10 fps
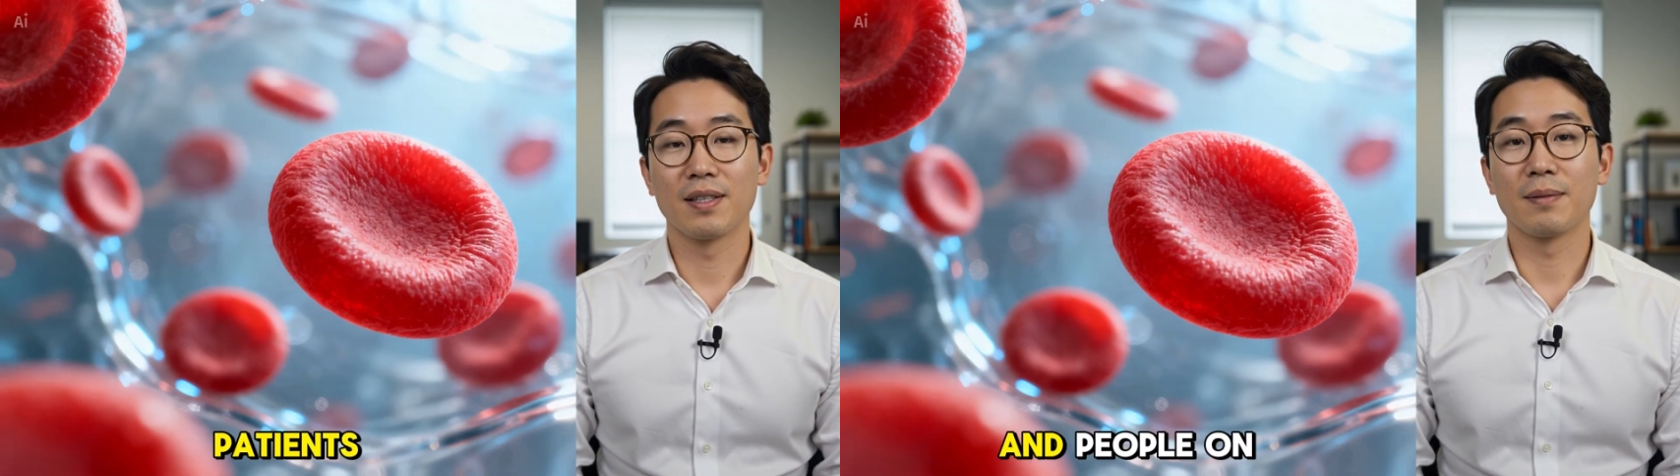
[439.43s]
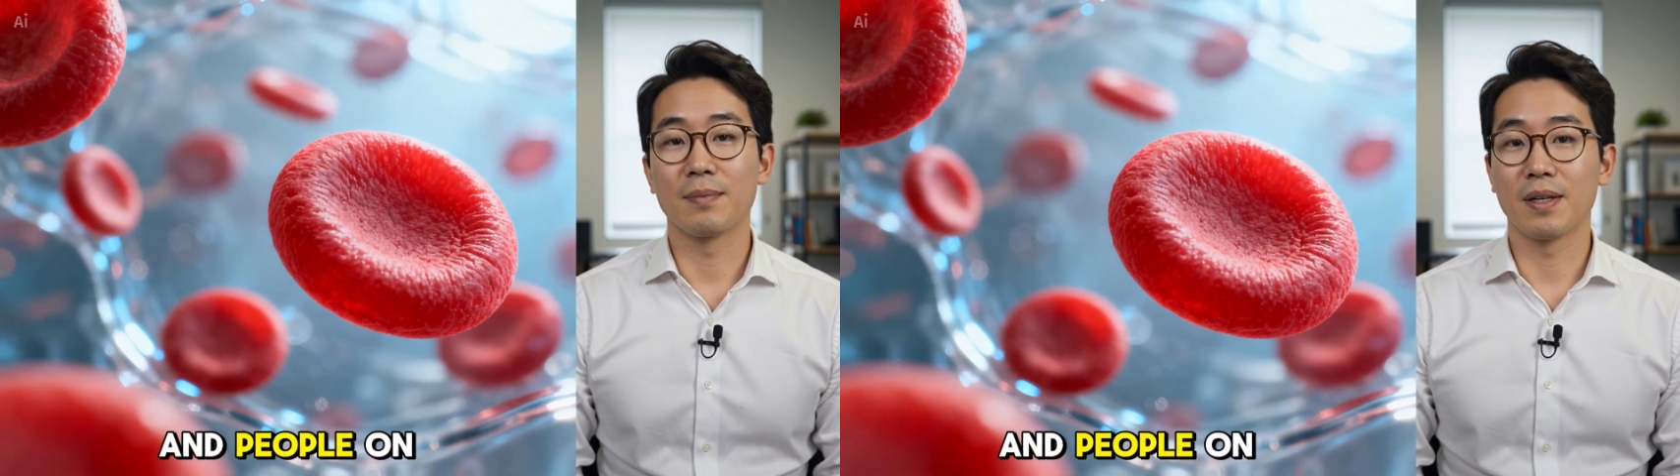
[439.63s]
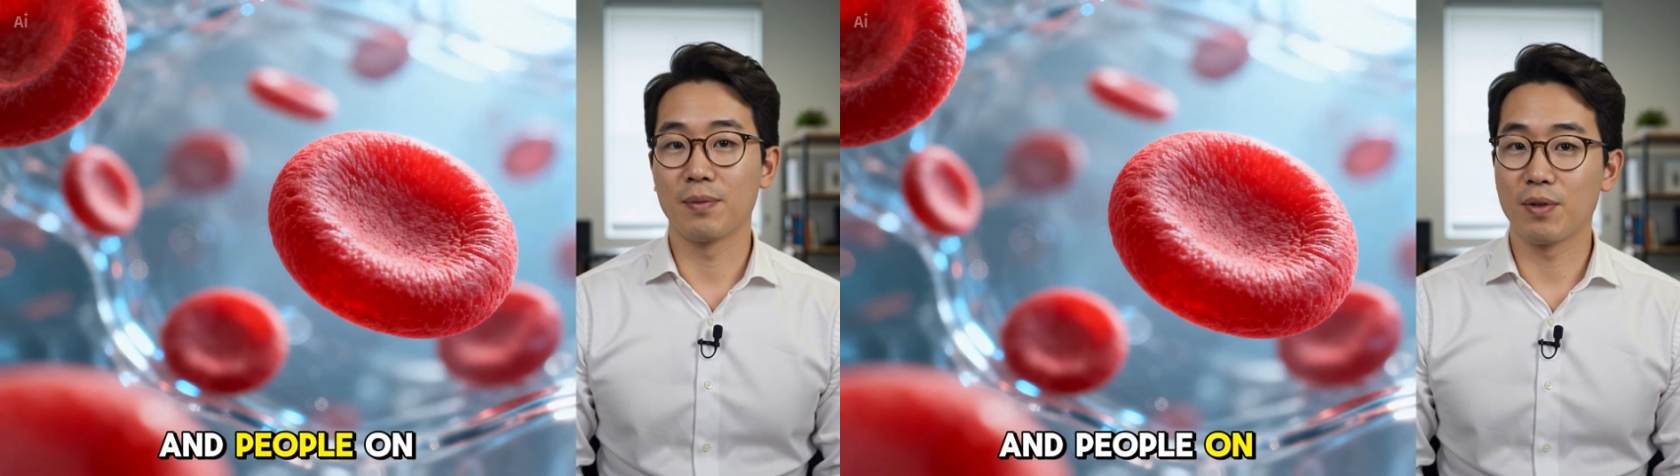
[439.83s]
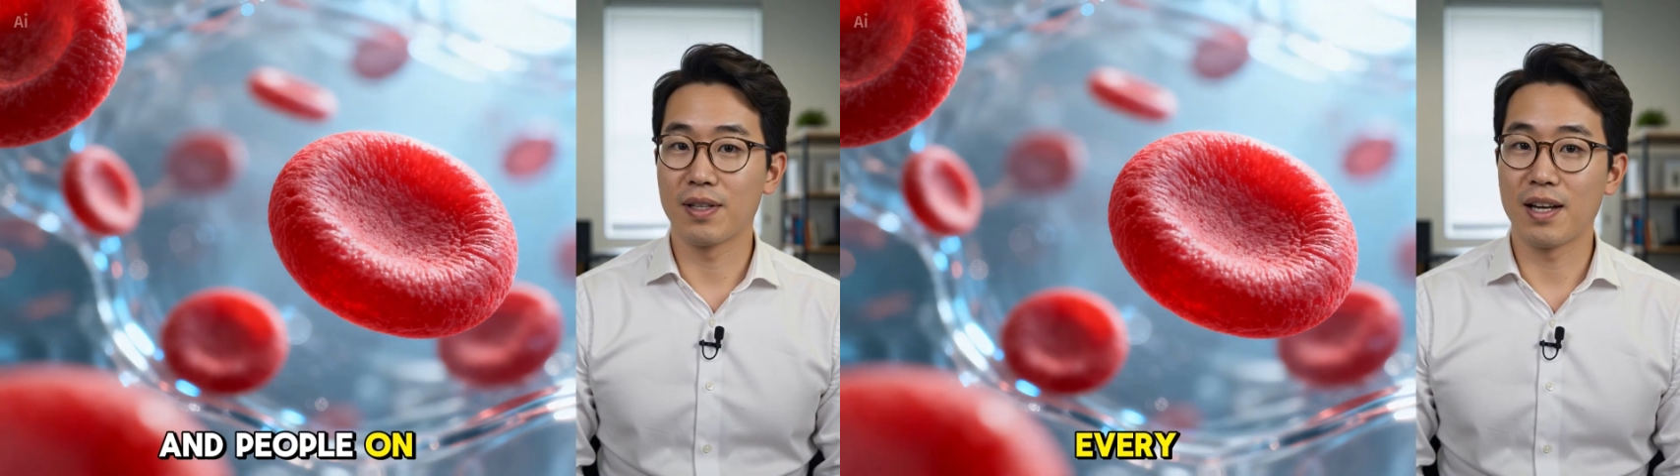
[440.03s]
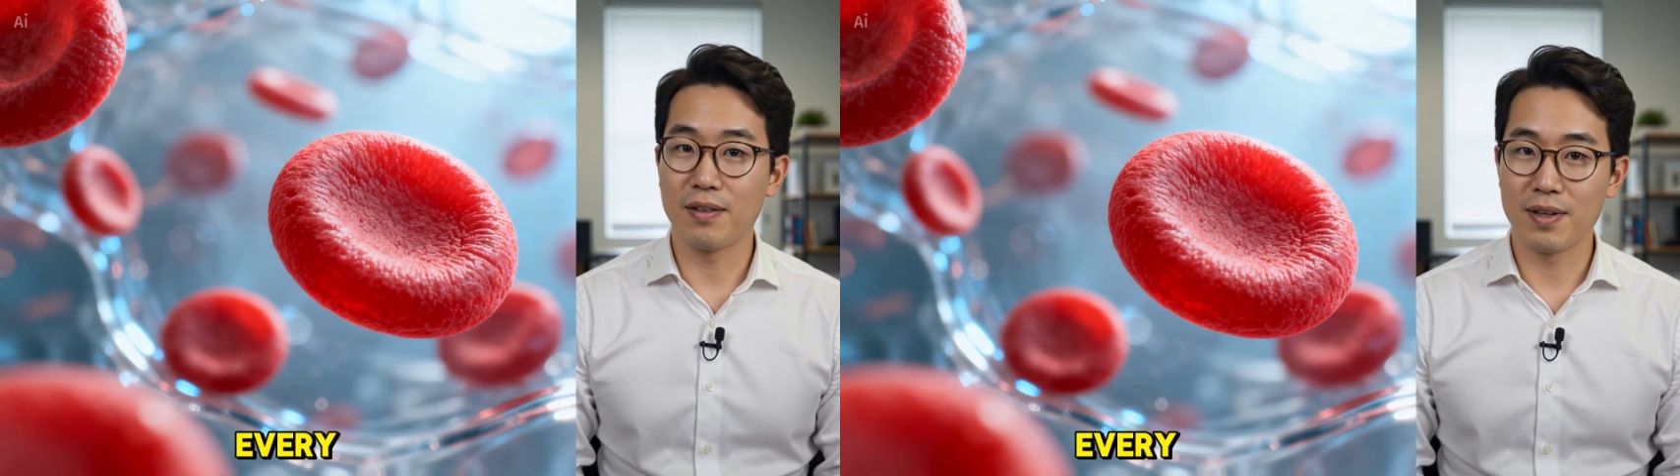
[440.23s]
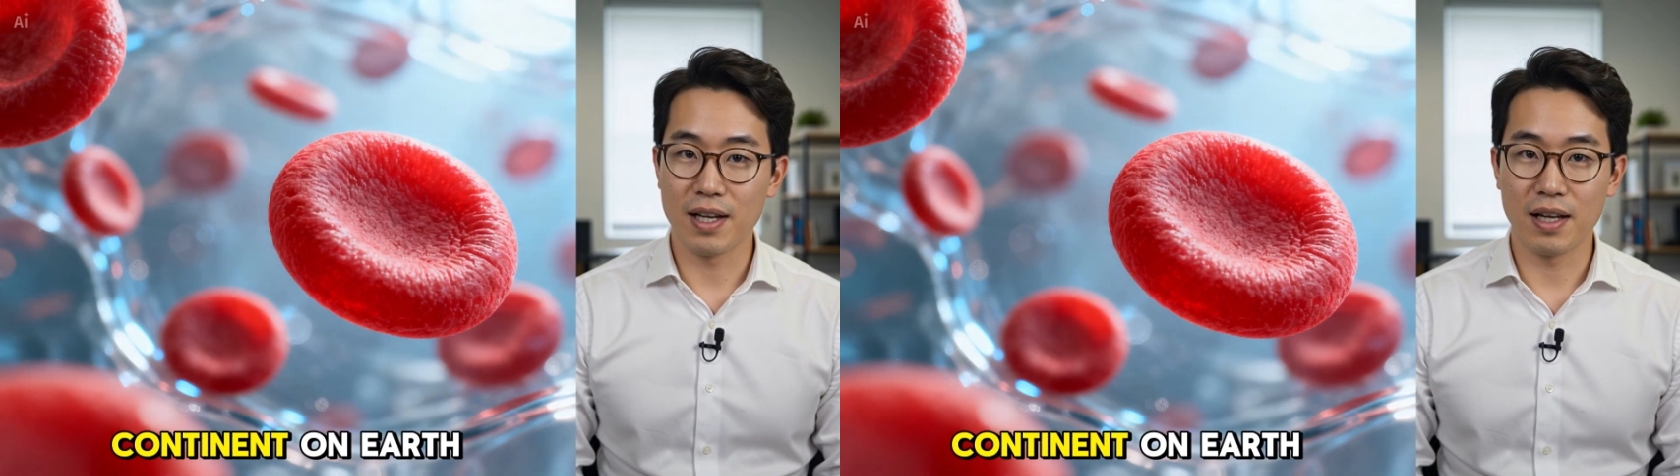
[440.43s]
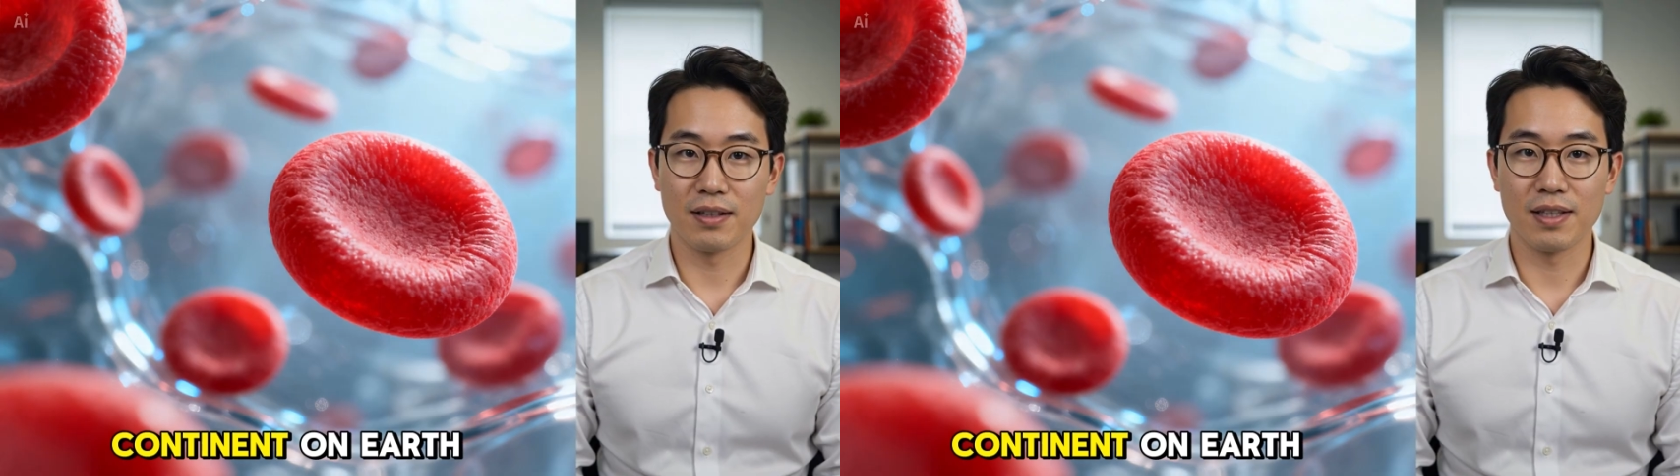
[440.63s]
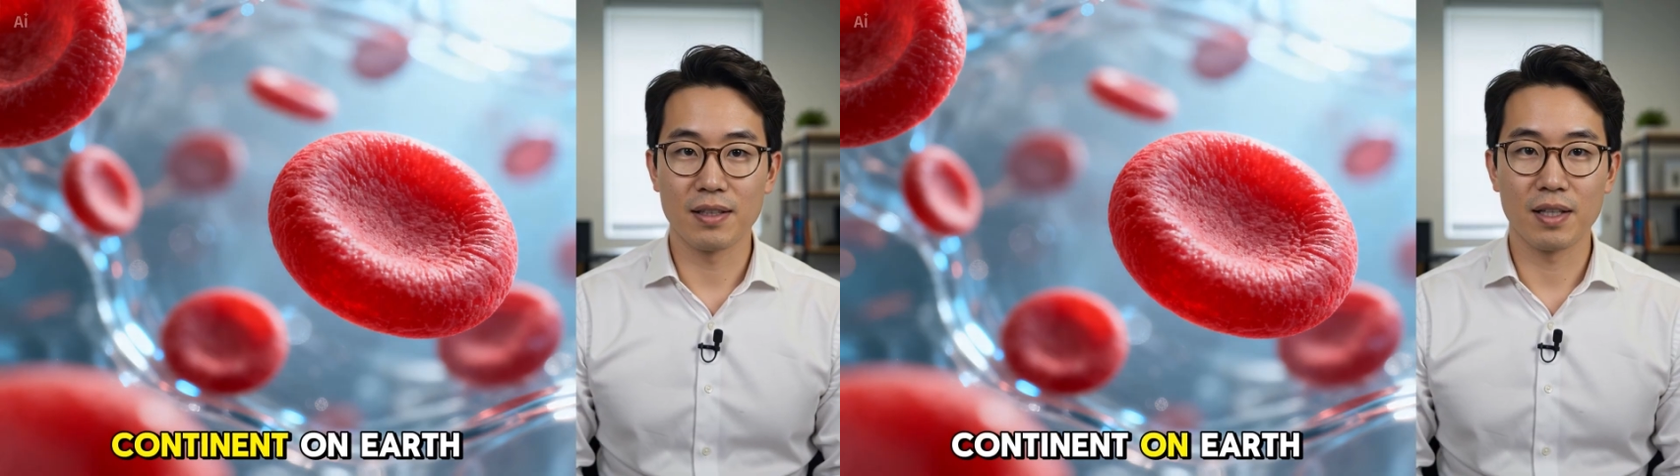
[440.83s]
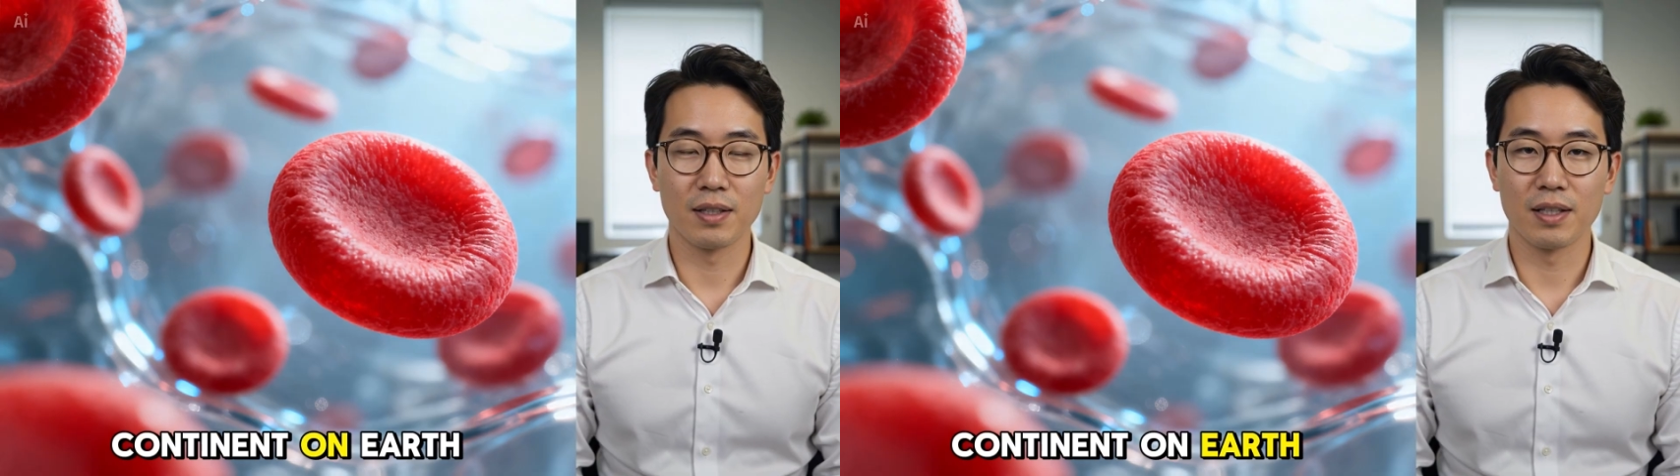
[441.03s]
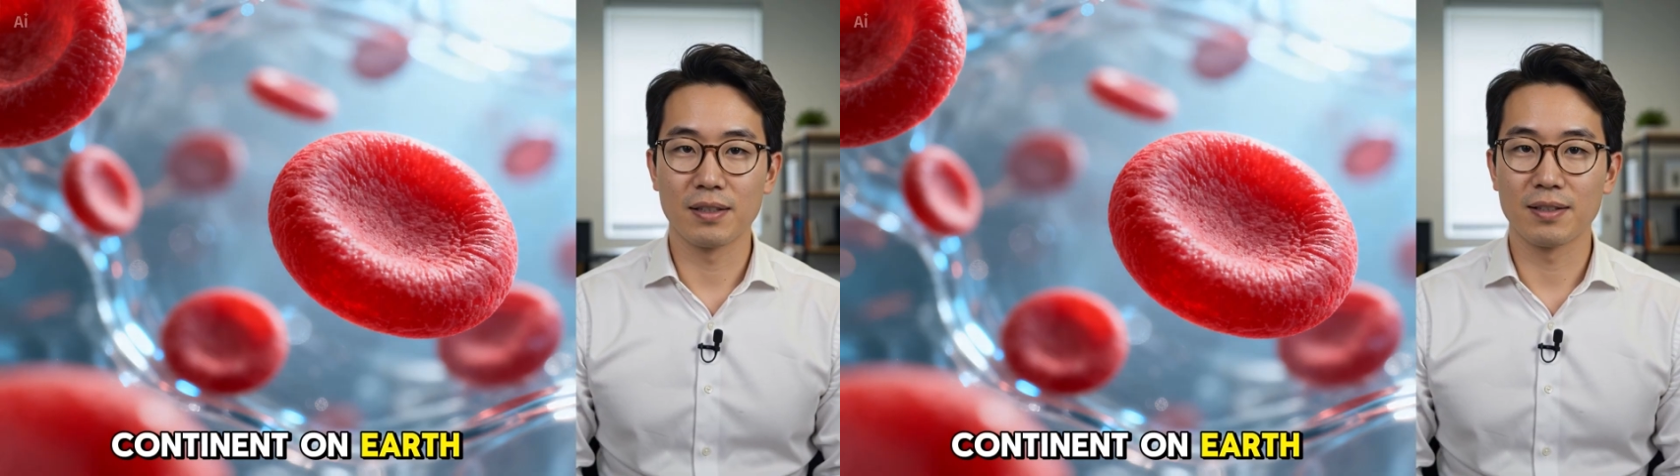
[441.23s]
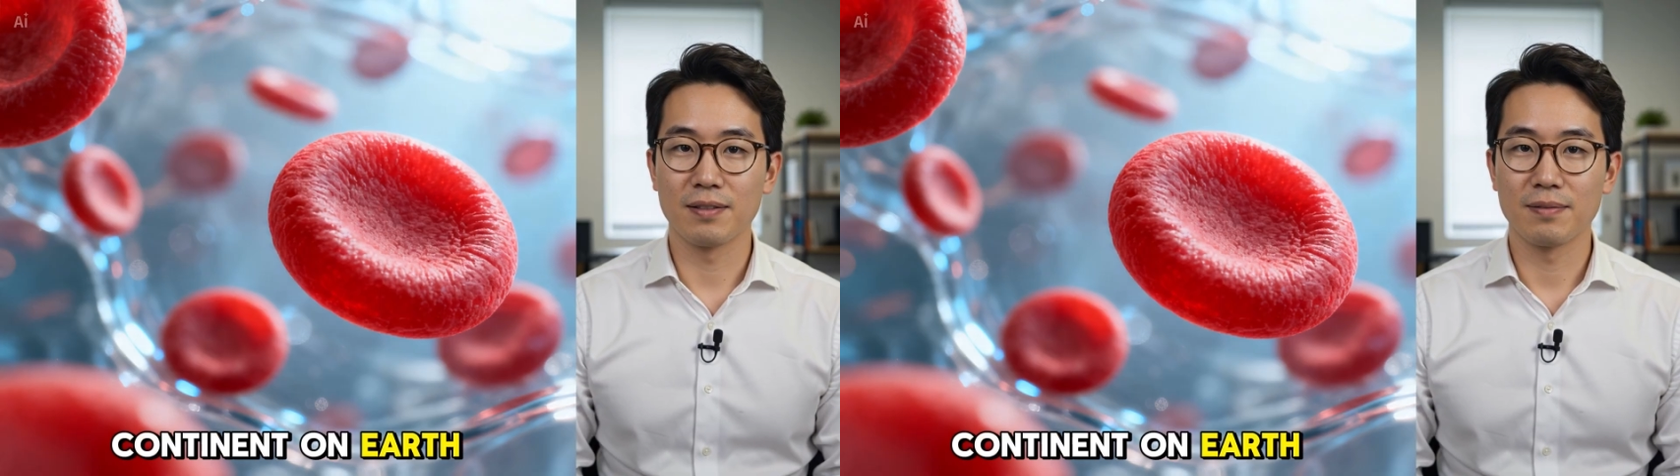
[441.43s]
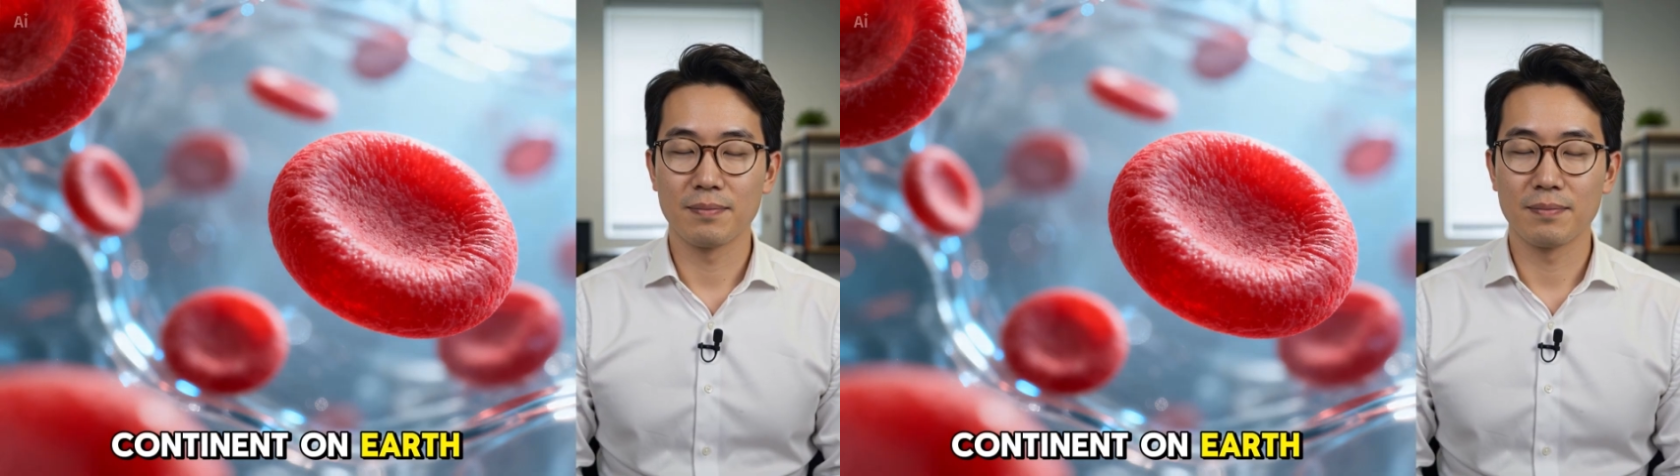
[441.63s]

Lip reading: and people on every continent on Earth.